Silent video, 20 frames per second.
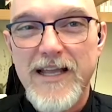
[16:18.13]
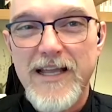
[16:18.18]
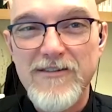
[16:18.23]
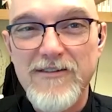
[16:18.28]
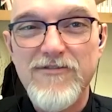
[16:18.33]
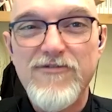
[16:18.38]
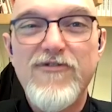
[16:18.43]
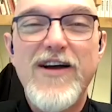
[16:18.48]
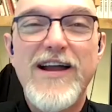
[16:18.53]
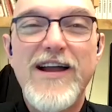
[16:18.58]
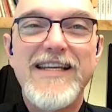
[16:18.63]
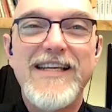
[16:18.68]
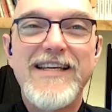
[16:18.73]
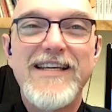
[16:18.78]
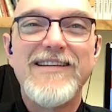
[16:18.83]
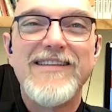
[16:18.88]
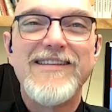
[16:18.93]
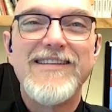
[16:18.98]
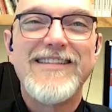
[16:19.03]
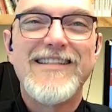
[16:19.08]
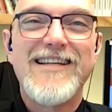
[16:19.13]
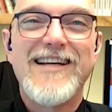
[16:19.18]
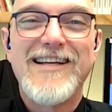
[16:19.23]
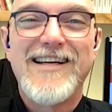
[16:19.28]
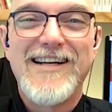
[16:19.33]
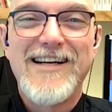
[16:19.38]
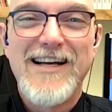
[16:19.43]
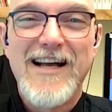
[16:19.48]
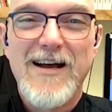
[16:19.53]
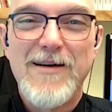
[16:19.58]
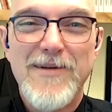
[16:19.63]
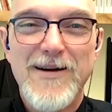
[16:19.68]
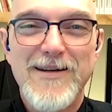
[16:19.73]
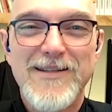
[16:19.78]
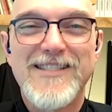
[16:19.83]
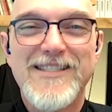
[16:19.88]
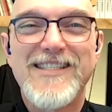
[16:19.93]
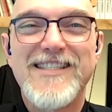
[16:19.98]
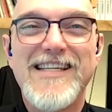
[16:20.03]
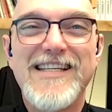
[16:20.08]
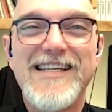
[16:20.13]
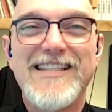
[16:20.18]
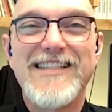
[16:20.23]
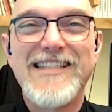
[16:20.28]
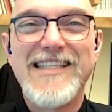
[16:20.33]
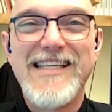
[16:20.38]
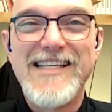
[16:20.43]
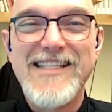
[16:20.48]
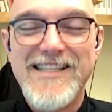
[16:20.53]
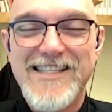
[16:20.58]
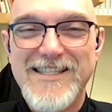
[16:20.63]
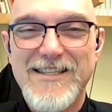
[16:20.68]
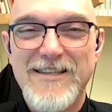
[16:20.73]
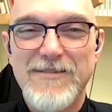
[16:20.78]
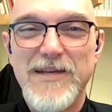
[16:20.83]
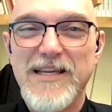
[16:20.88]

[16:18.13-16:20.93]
infighting amongst the elite,